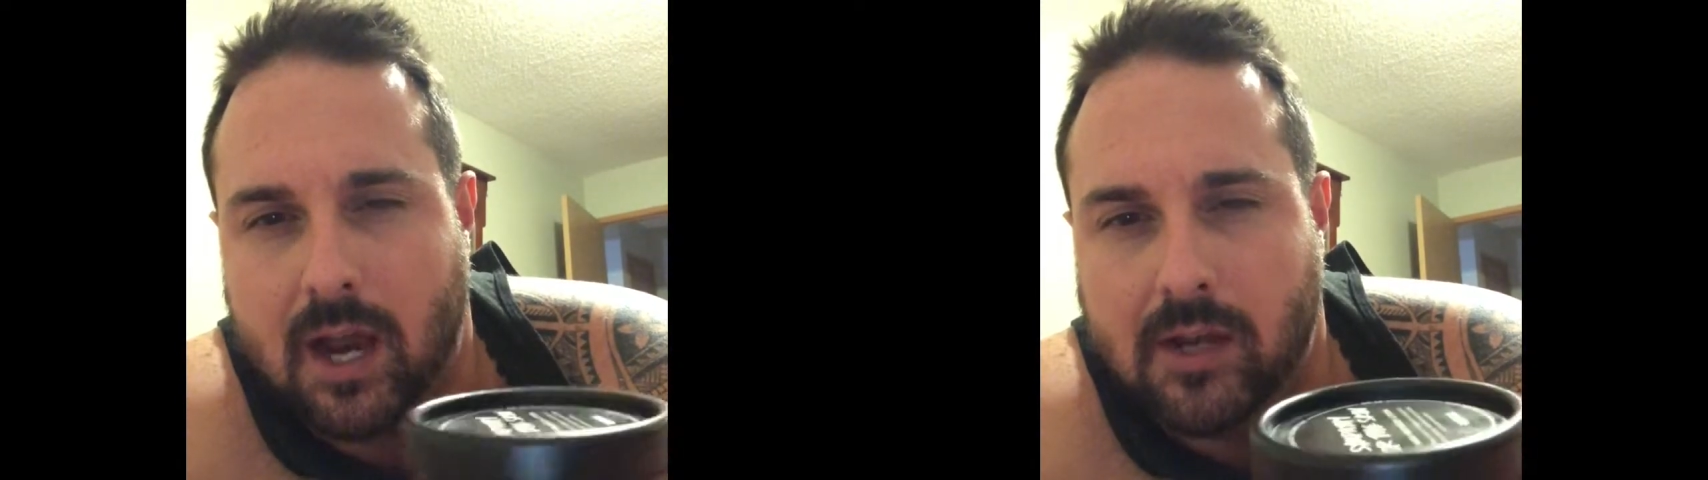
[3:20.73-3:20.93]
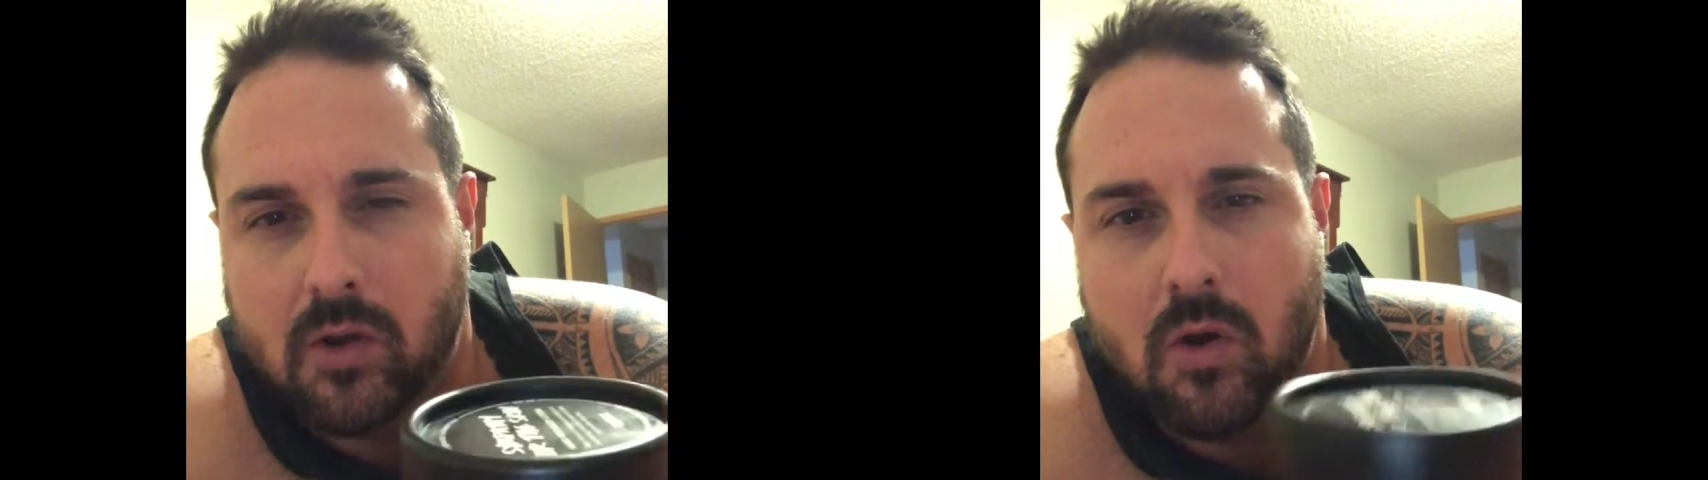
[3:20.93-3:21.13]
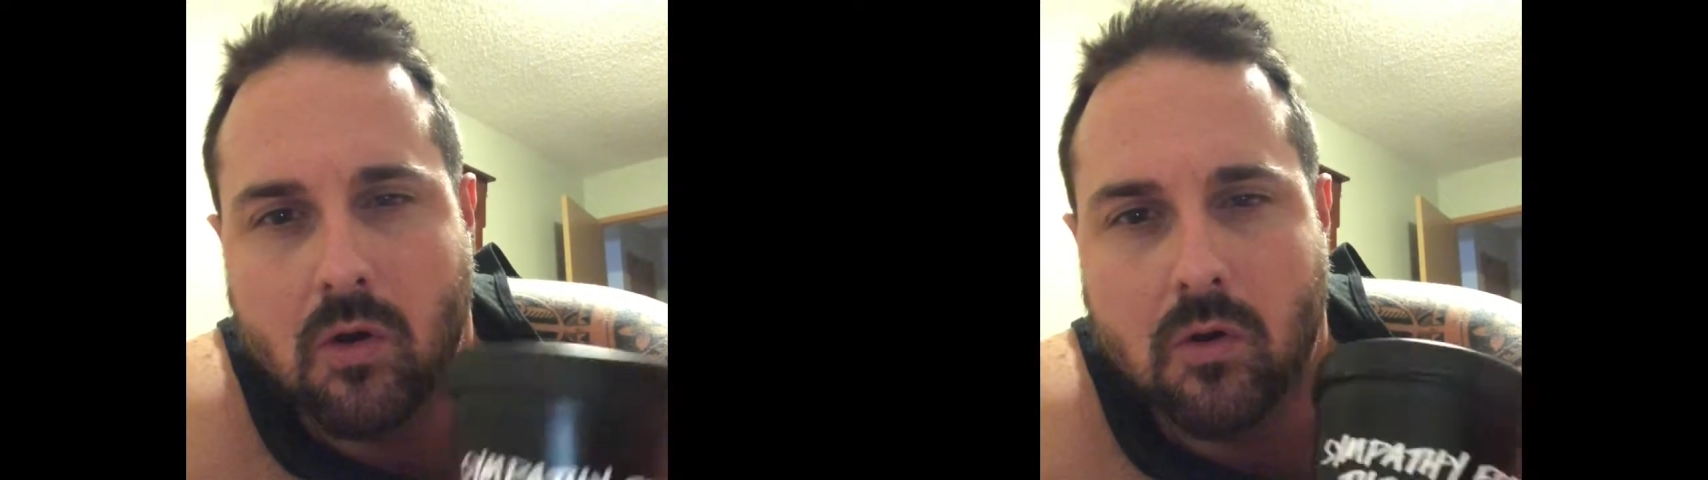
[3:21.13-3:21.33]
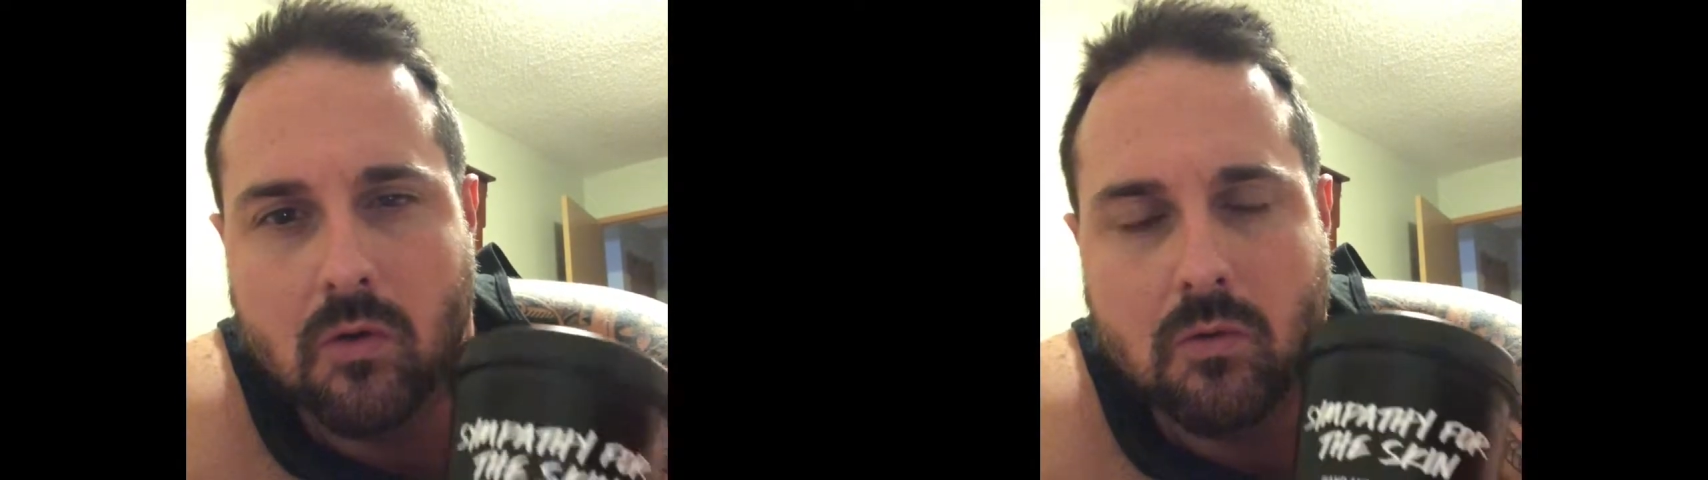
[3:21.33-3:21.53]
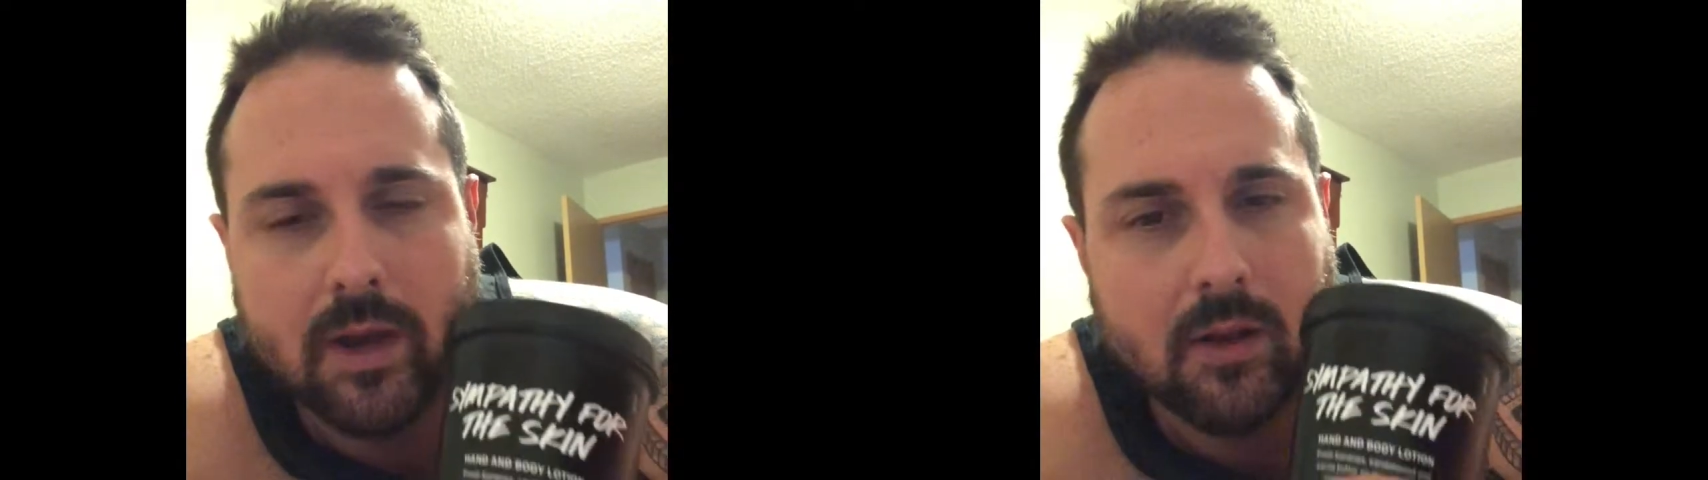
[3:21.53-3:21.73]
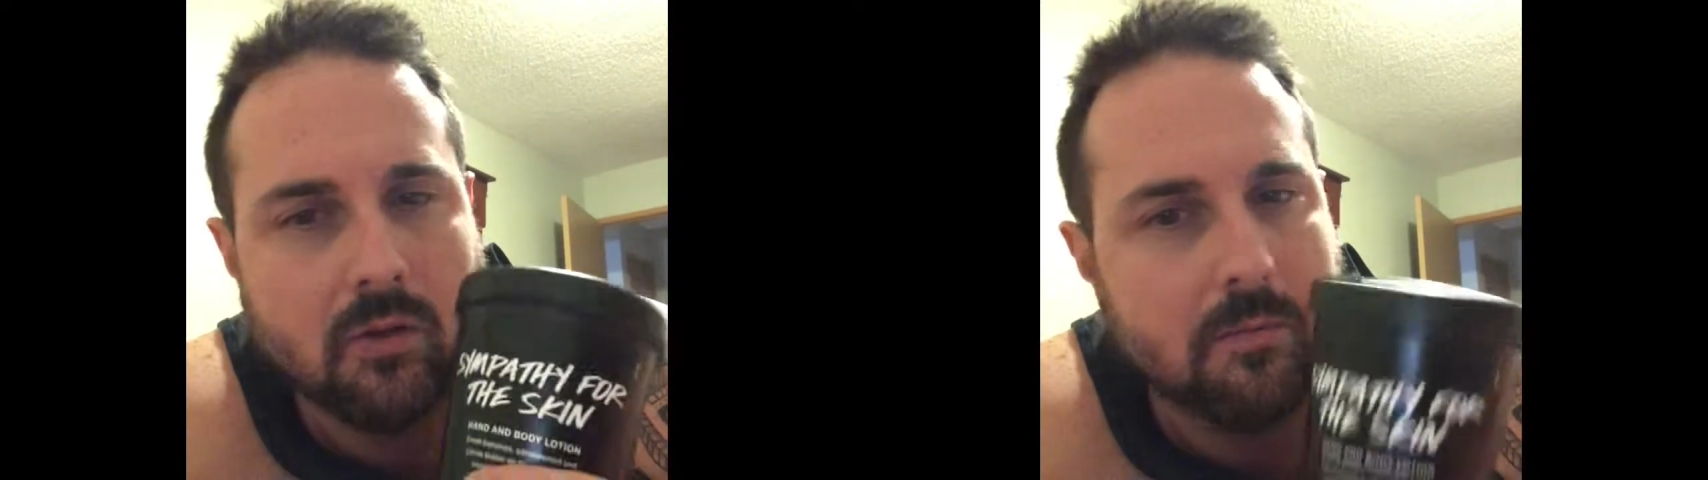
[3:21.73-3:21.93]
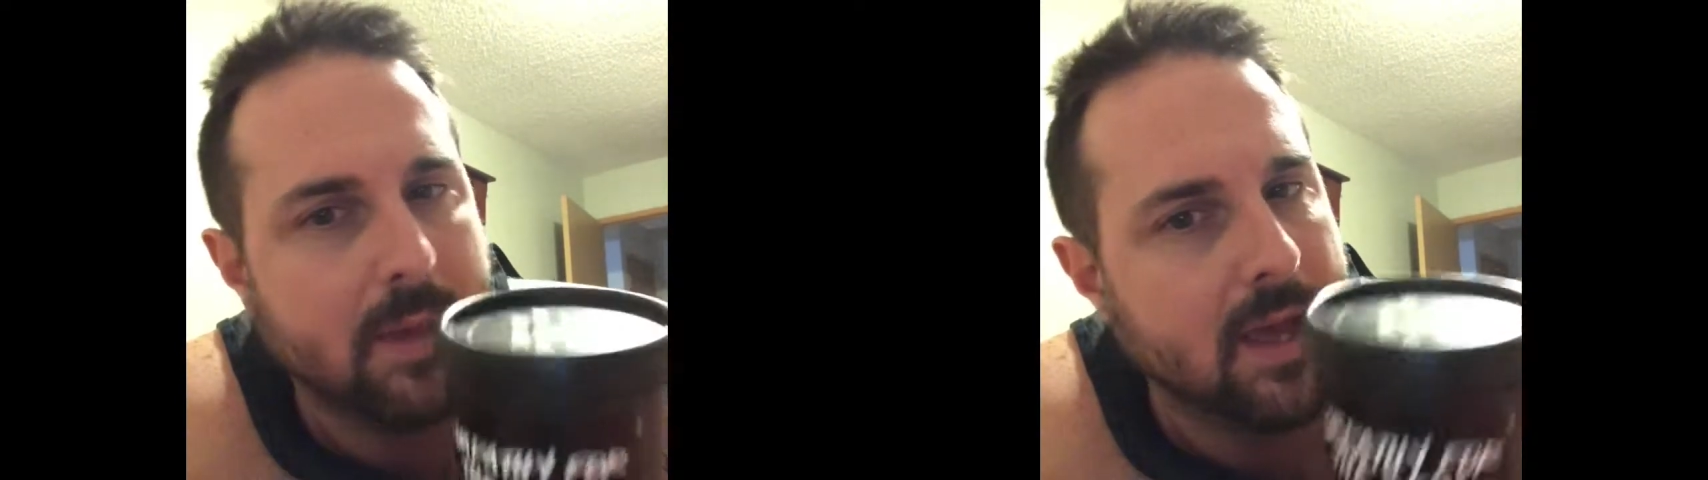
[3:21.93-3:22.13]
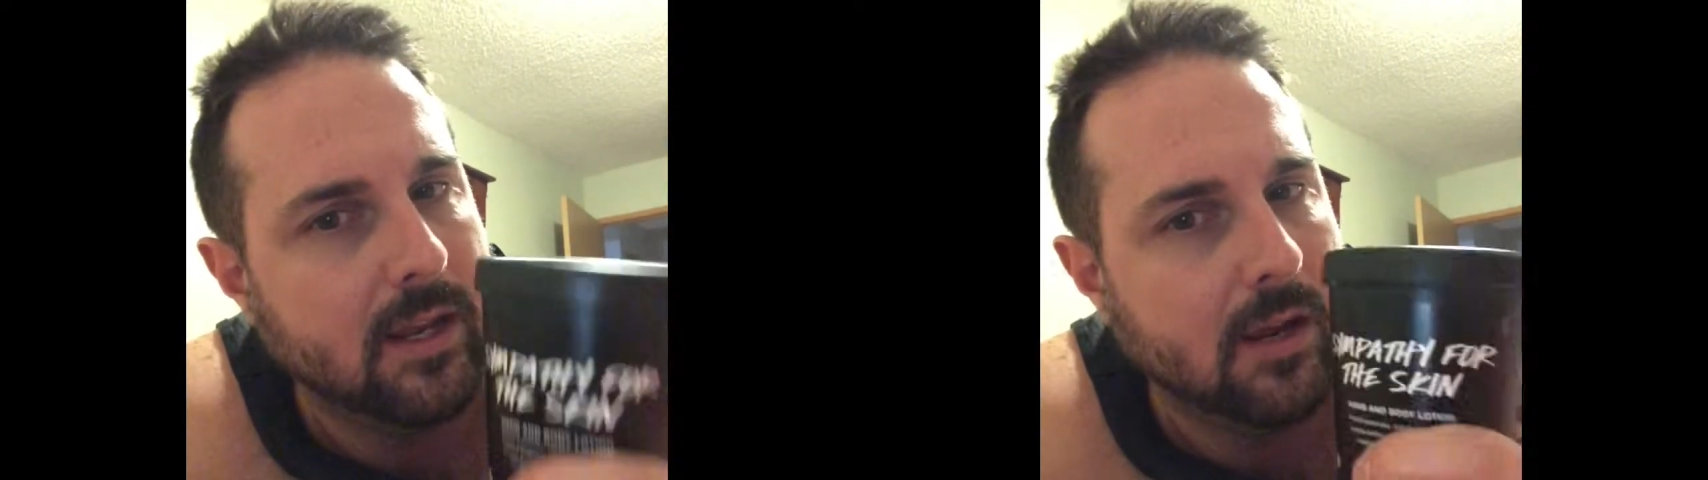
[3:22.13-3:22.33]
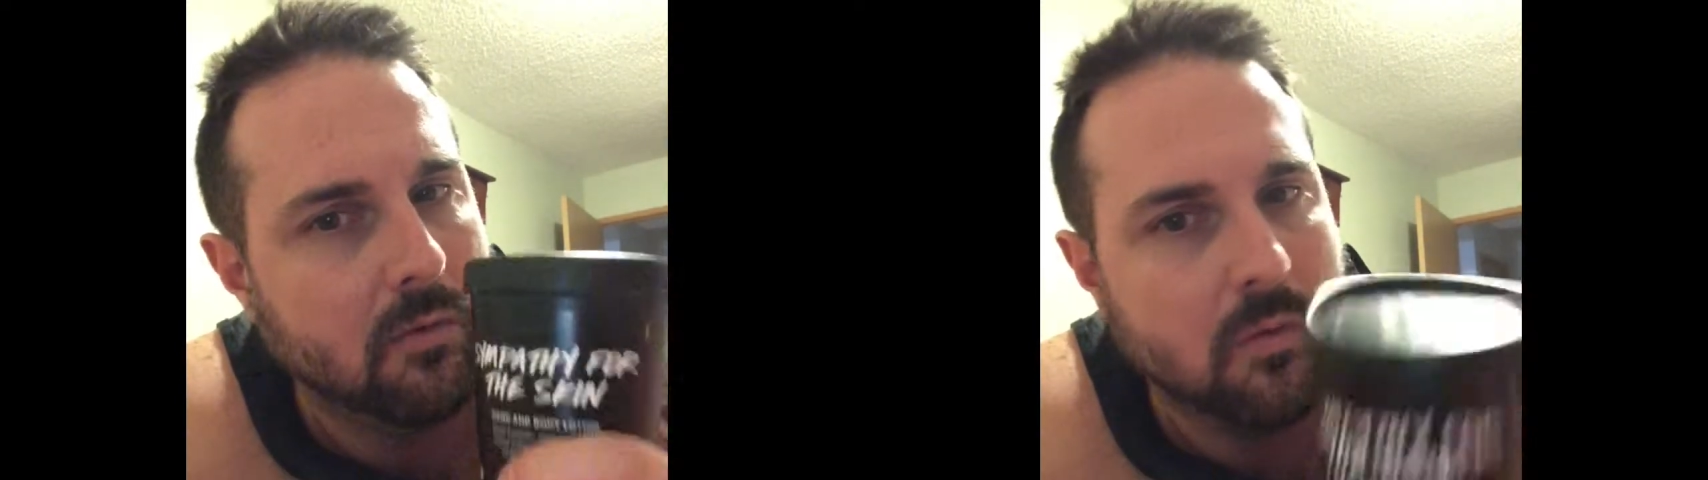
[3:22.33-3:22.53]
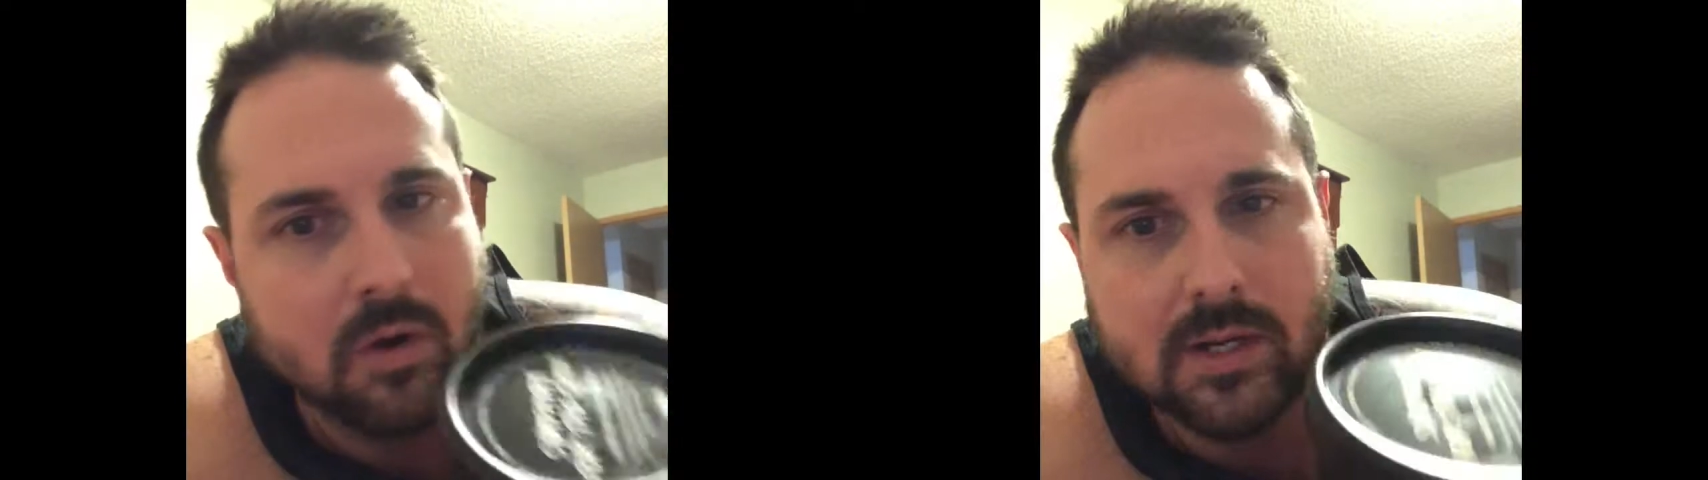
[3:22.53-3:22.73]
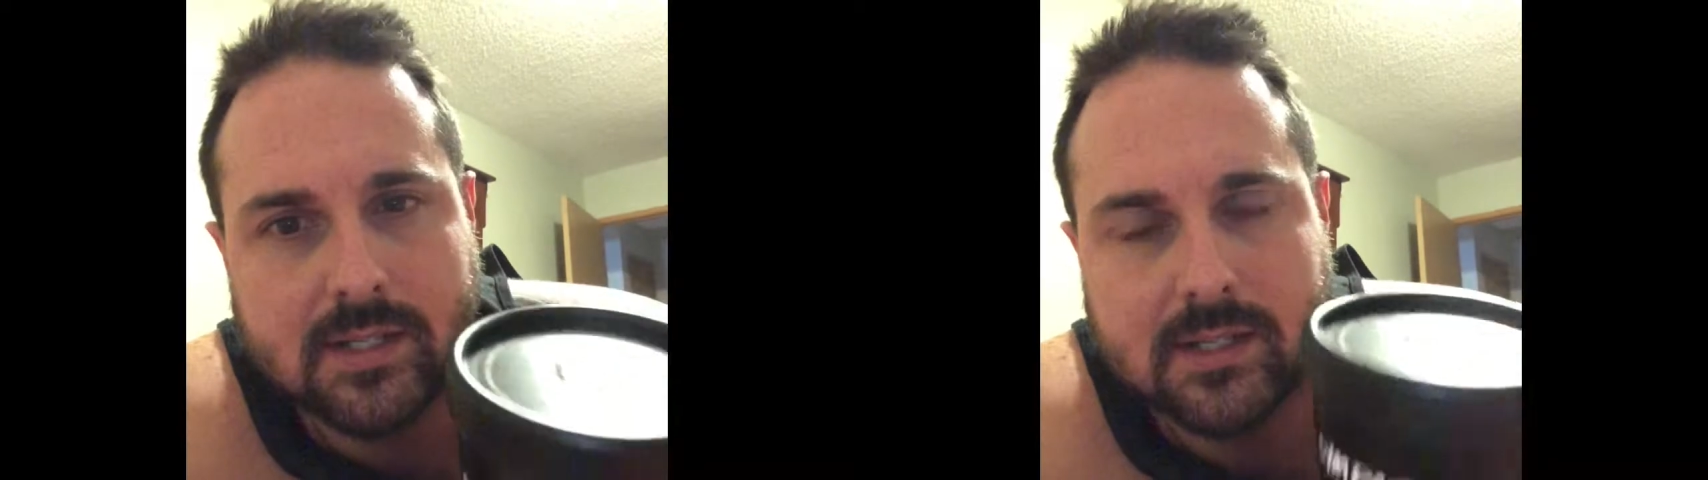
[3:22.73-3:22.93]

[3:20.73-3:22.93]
I know when I go to bed it works,